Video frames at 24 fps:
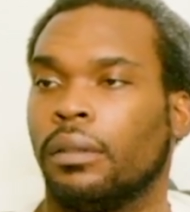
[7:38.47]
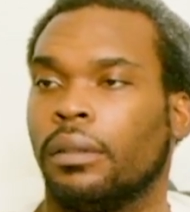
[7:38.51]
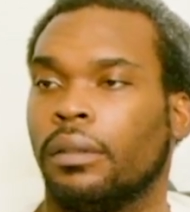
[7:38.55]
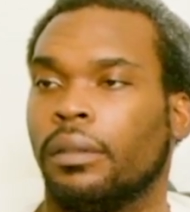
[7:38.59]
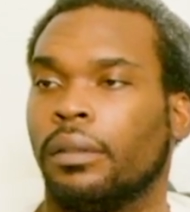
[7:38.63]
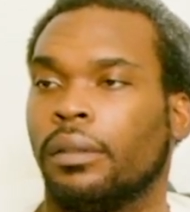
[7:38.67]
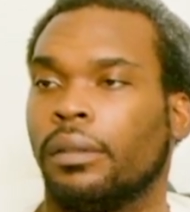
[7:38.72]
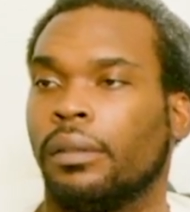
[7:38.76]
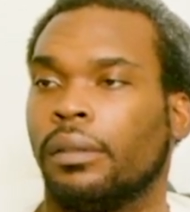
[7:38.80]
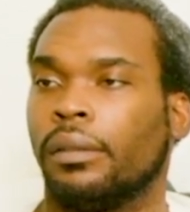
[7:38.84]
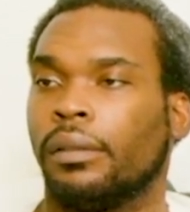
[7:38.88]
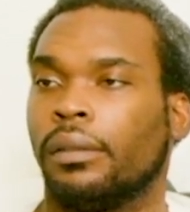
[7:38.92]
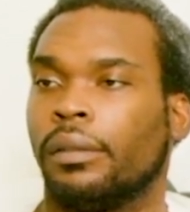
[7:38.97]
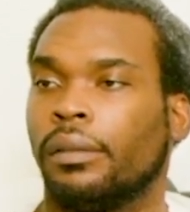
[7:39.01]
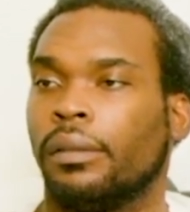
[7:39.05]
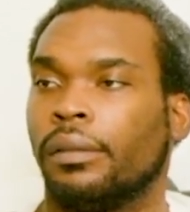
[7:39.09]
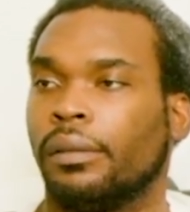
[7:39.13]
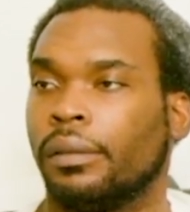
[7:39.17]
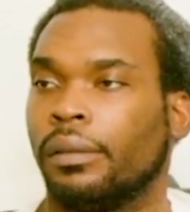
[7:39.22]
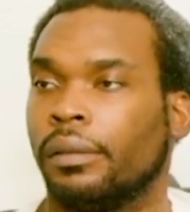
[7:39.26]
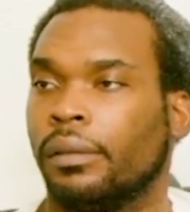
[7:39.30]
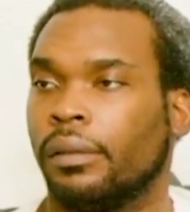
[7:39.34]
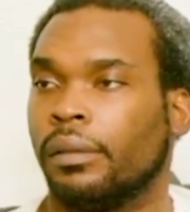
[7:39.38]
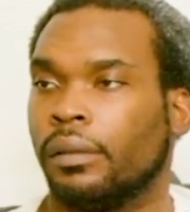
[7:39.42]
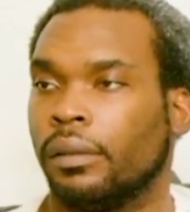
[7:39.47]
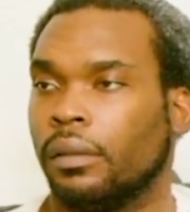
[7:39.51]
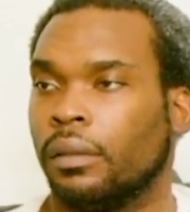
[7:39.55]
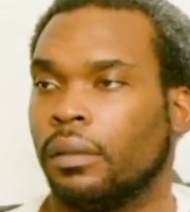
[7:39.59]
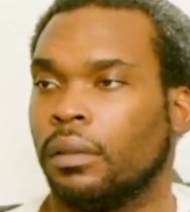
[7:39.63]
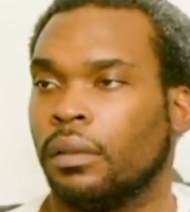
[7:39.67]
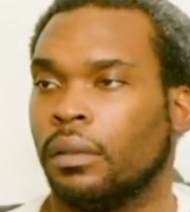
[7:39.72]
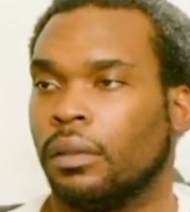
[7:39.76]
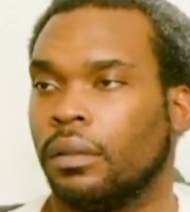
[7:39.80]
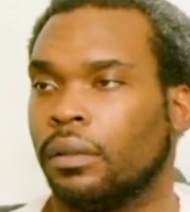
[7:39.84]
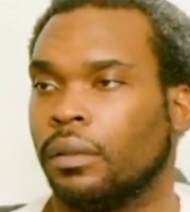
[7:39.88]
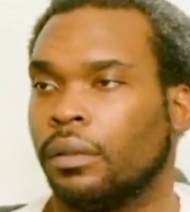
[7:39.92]

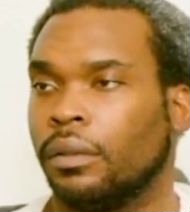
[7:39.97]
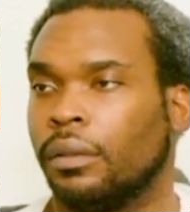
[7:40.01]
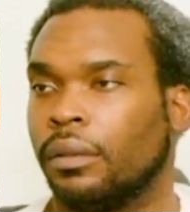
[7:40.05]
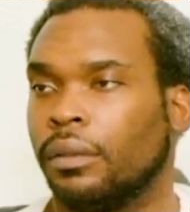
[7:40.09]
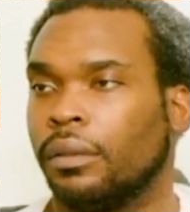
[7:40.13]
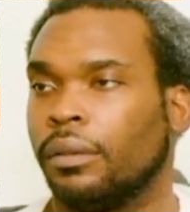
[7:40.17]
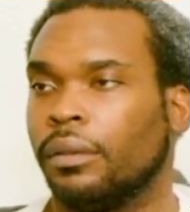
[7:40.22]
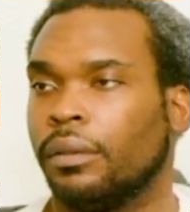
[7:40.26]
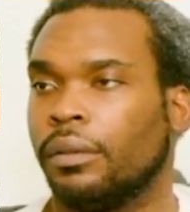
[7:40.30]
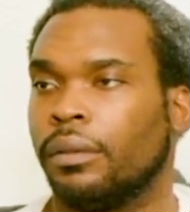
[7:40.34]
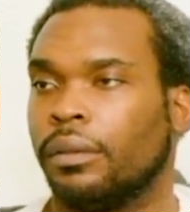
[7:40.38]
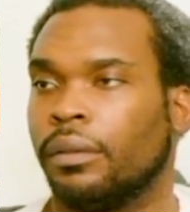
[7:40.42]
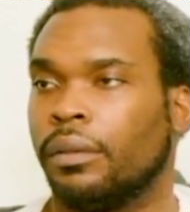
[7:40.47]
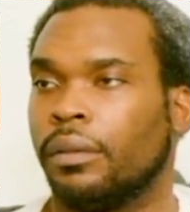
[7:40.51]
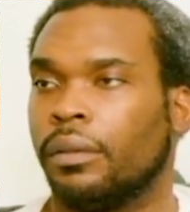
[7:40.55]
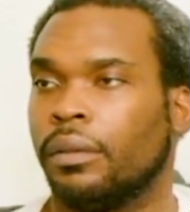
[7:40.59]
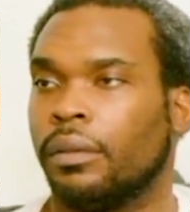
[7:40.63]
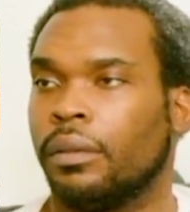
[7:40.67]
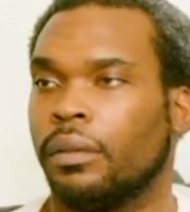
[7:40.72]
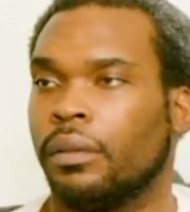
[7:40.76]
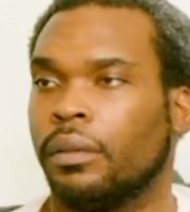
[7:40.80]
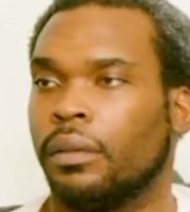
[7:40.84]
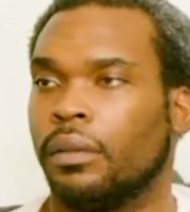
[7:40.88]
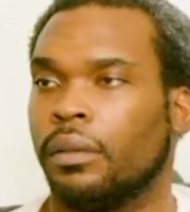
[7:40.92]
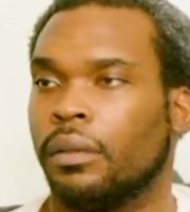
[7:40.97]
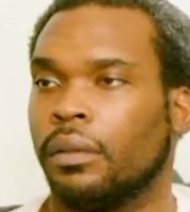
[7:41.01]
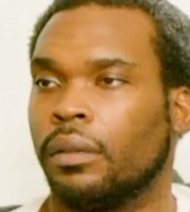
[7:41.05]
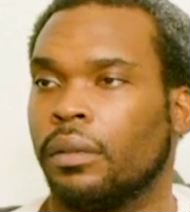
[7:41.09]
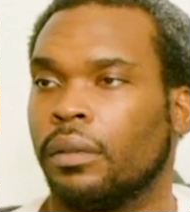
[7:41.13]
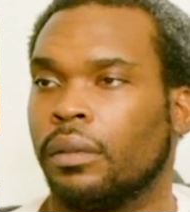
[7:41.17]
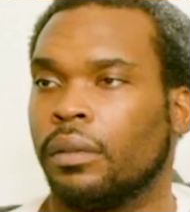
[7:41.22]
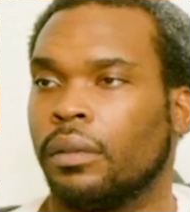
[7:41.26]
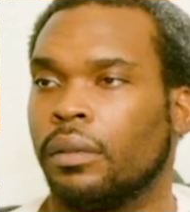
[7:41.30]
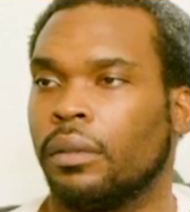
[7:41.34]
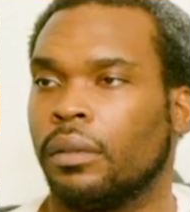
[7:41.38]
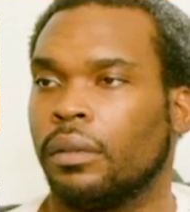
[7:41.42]

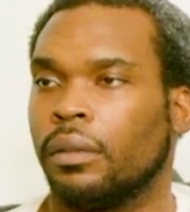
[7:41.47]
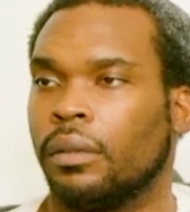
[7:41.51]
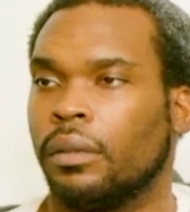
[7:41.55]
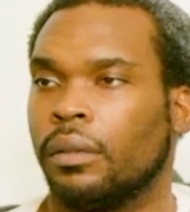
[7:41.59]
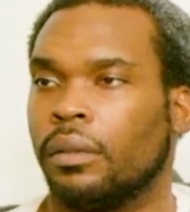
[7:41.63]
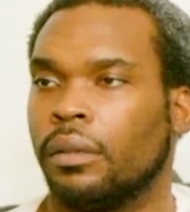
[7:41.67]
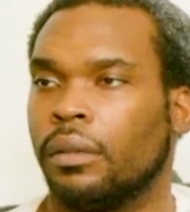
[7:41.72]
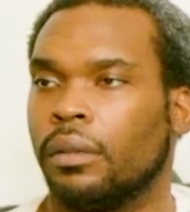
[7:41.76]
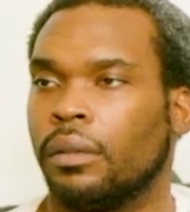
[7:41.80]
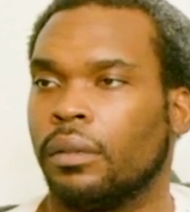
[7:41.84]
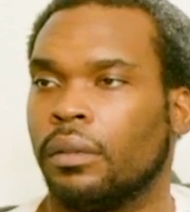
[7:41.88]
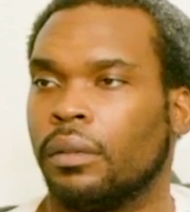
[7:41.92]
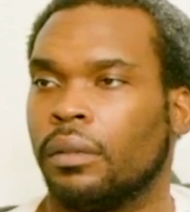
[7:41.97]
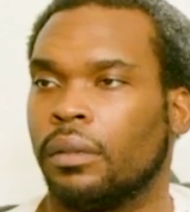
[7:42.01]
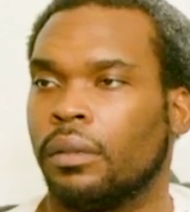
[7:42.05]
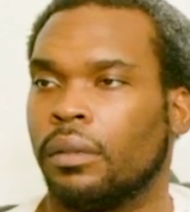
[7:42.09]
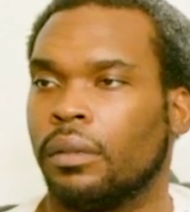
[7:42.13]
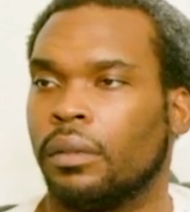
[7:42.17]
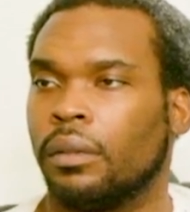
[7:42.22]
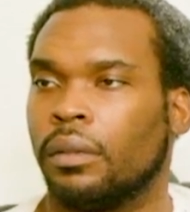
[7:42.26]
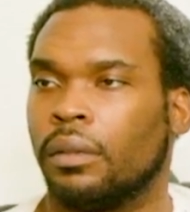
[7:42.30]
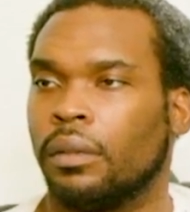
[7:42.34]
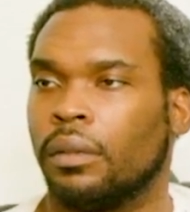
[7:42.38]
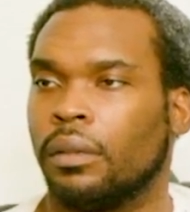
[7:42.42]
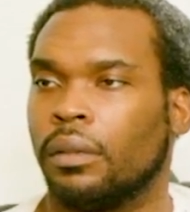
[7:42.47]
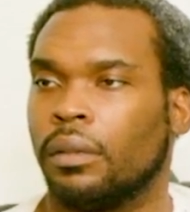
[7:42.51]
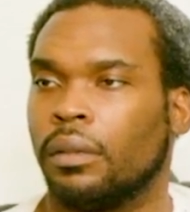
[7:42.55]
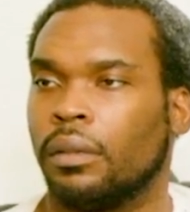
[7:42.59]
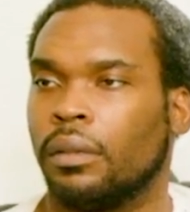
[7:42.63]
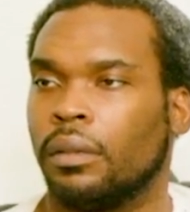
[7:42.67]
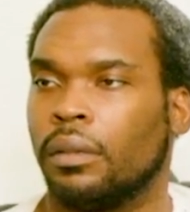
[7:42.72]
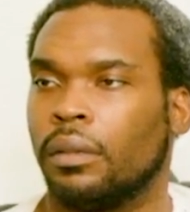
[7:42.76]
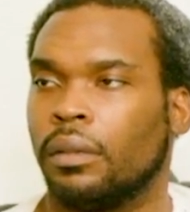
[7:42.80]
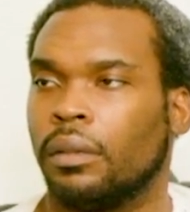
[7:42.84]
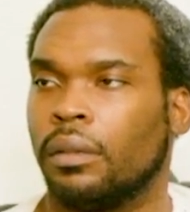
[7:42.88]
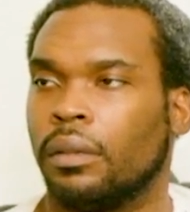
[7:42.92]

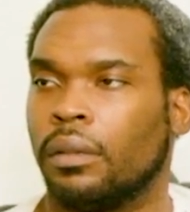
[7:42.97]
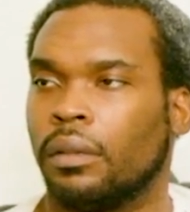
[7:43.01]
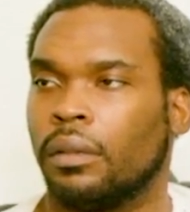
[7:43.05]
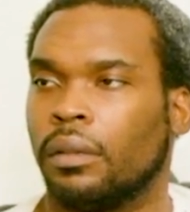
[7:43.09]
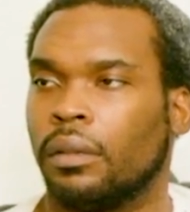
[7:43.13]
(silent)